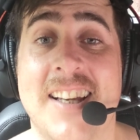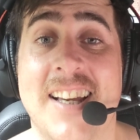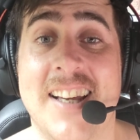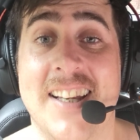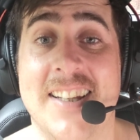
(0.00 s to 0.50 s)

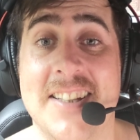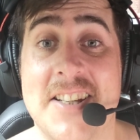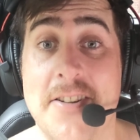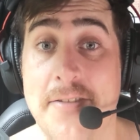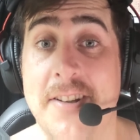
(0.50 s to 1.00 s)
and
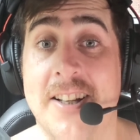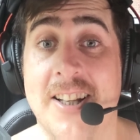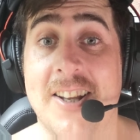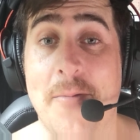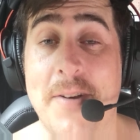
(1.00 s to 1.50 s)
you feel
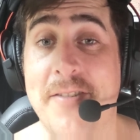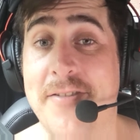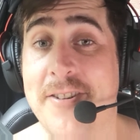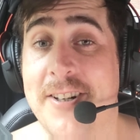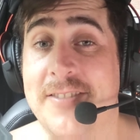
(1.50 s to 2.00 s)
a lot better
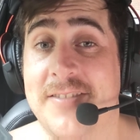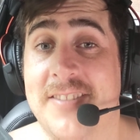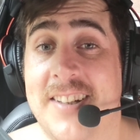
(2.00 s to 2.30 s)
for it.